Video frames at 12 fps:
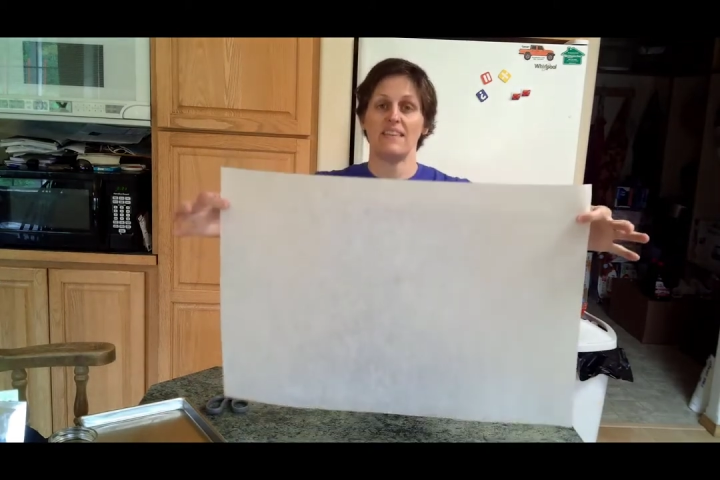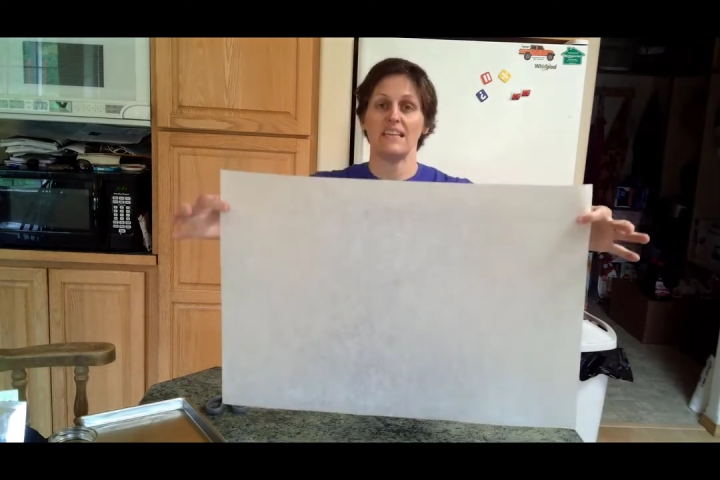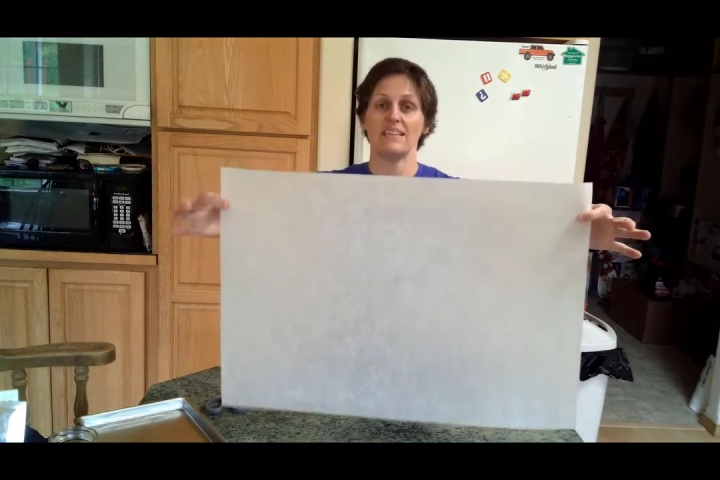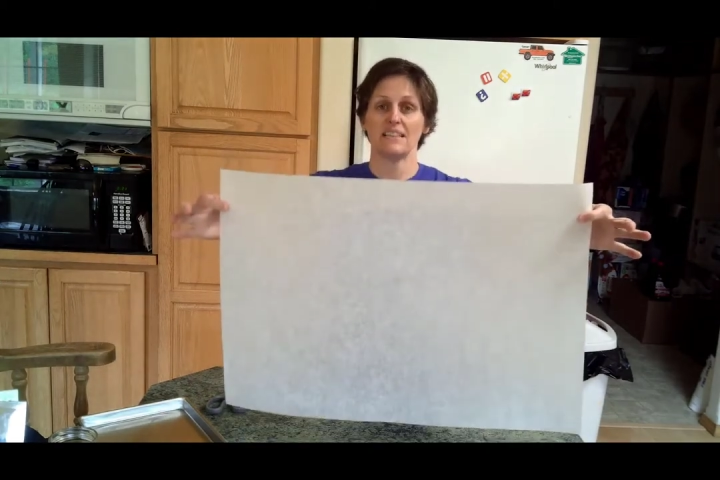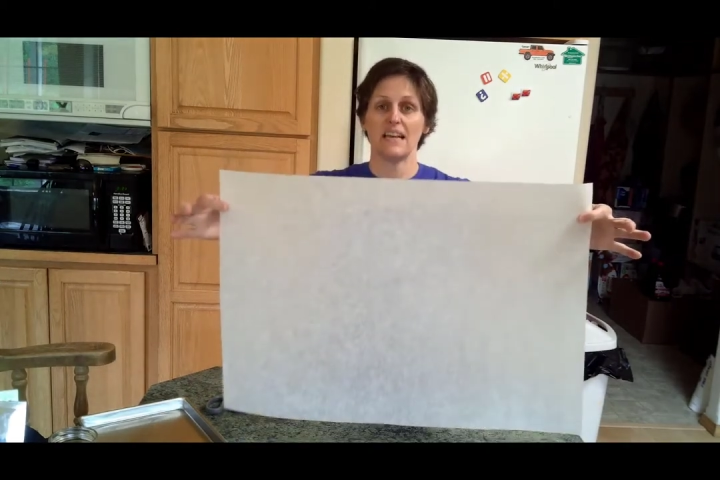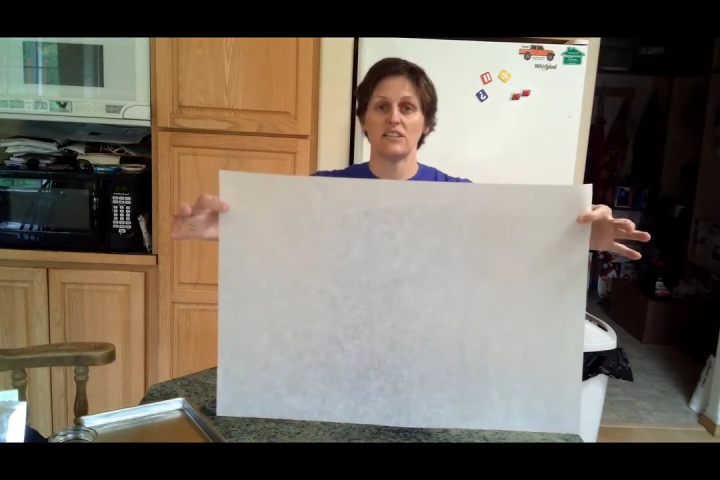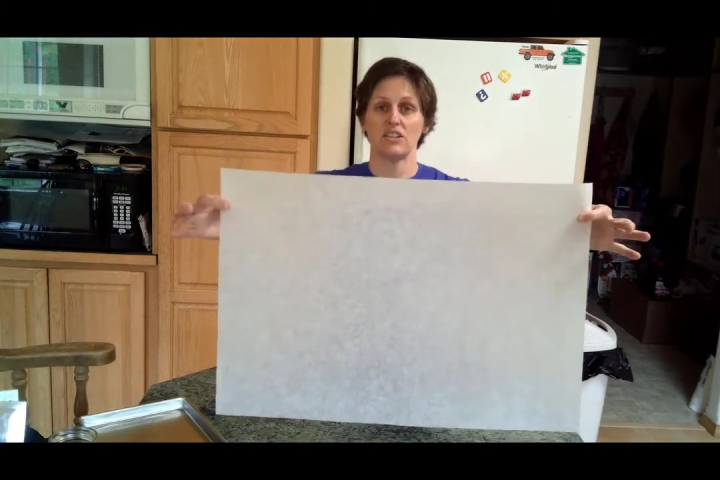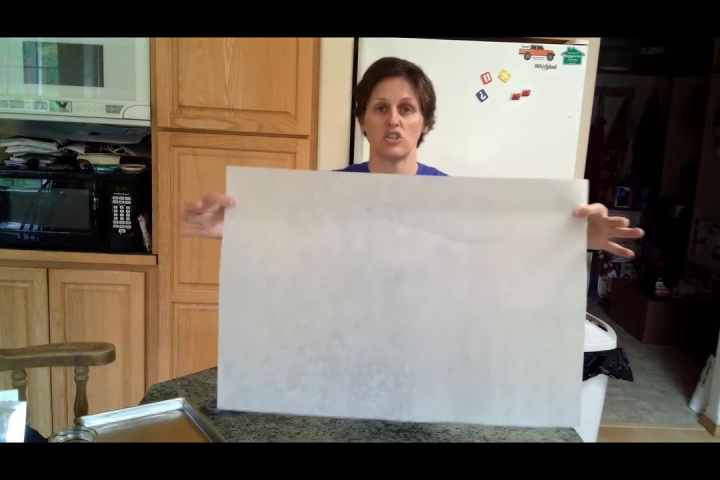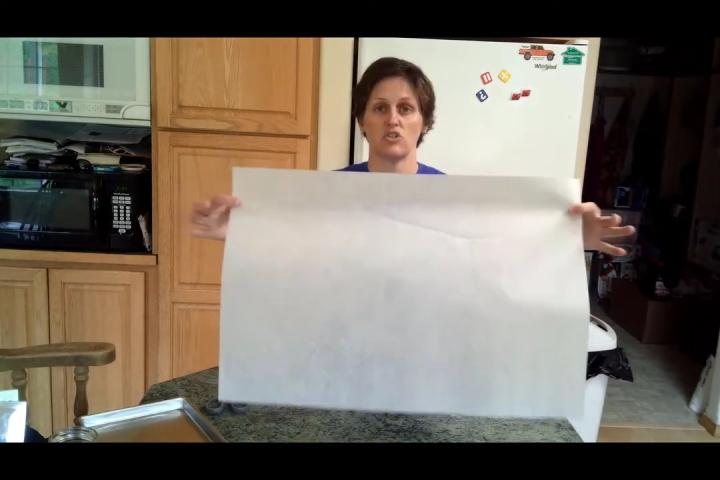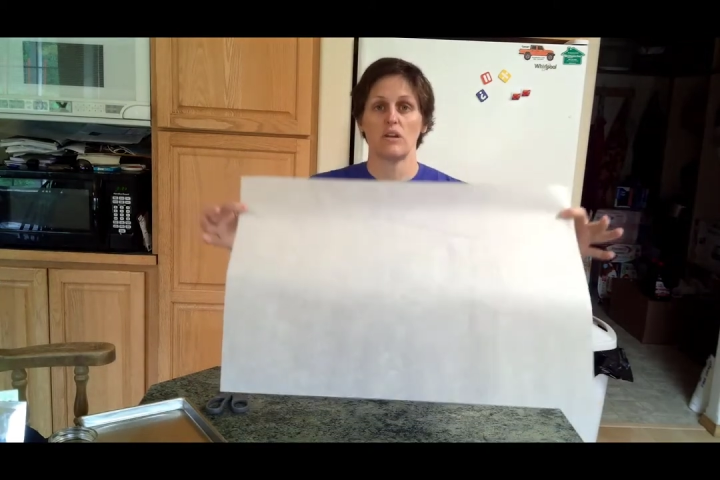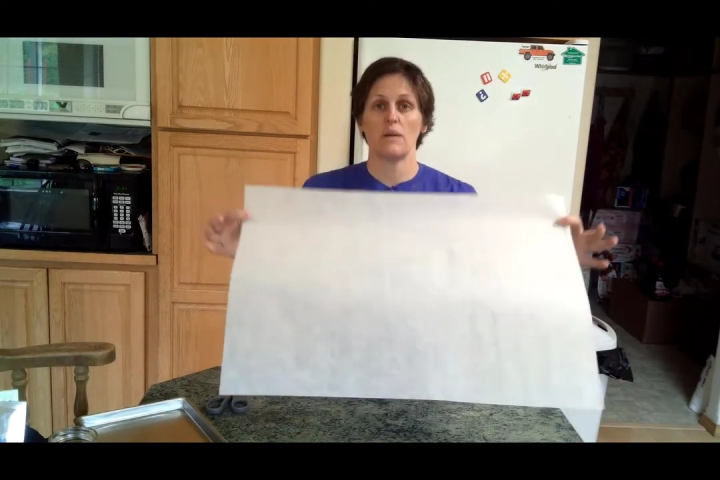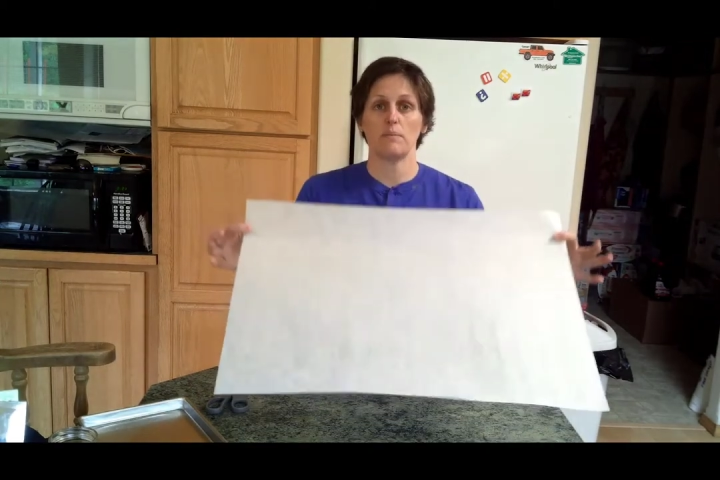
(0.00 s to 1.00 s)
these size
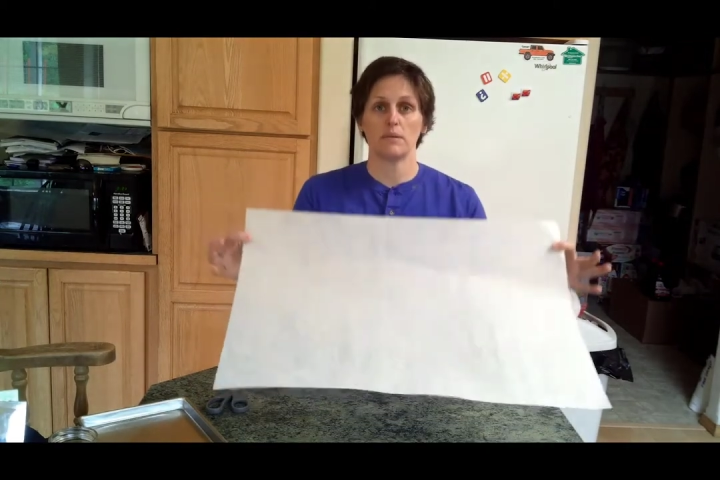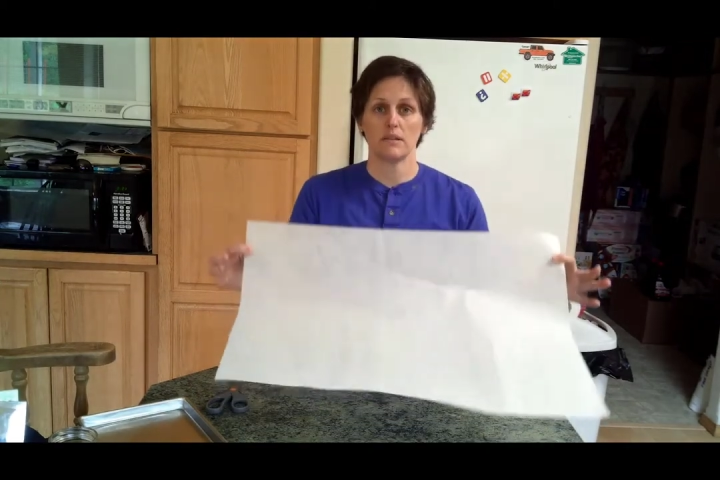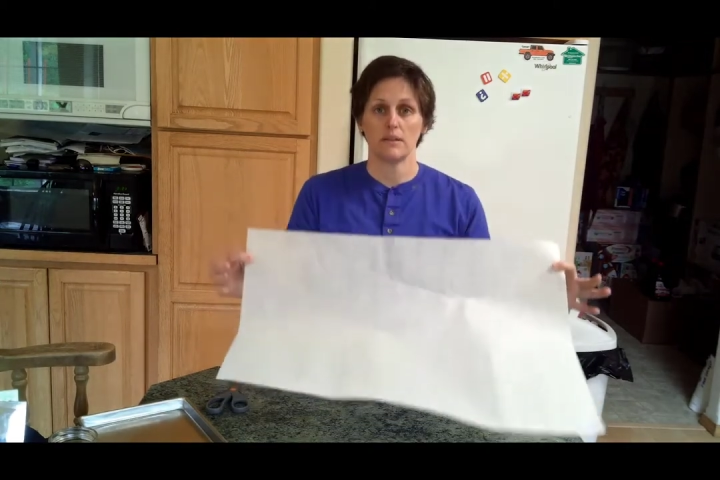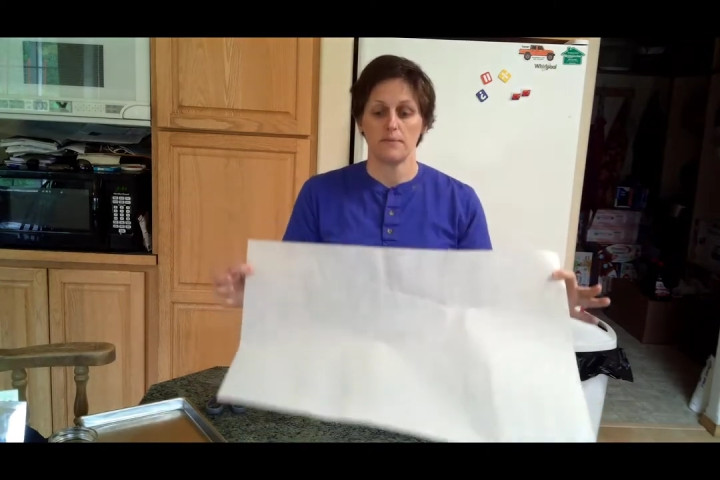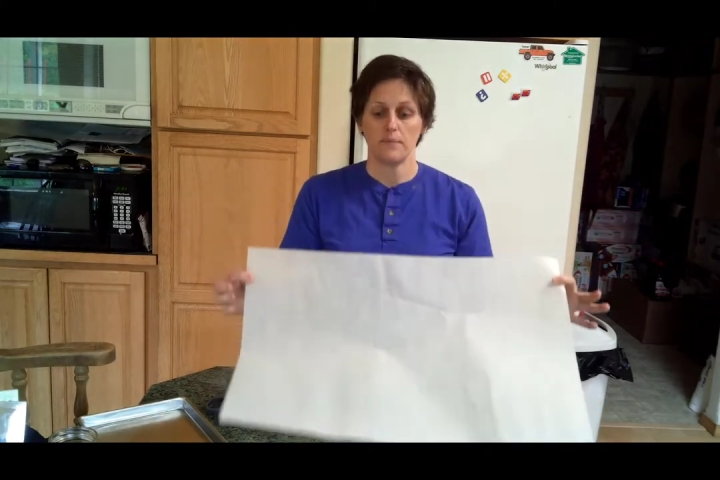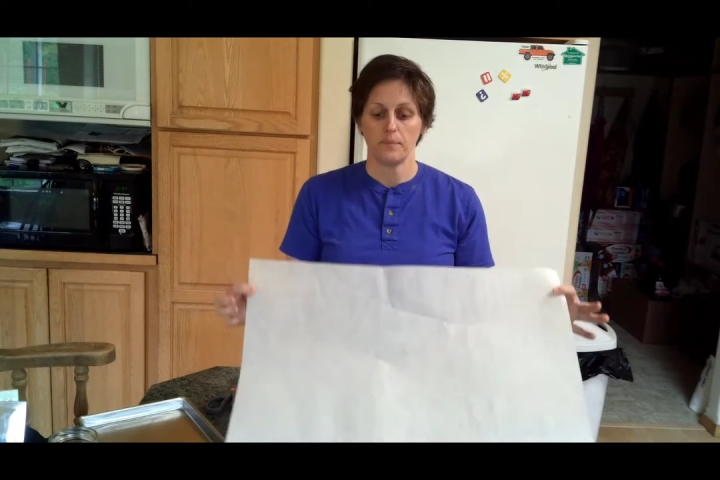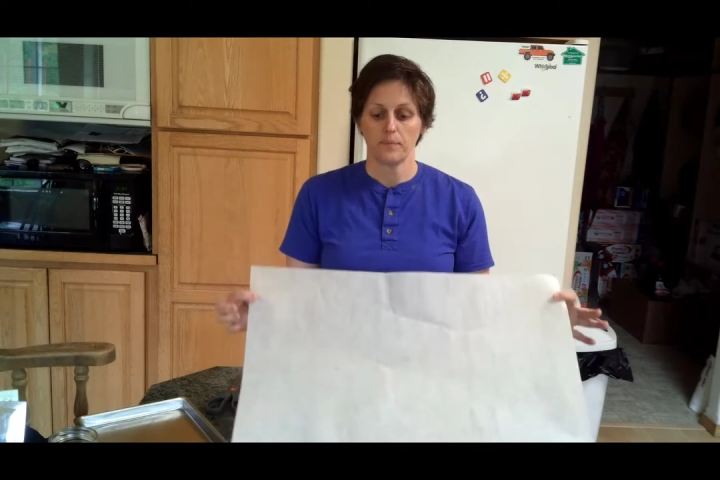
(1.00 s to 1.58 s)
strips.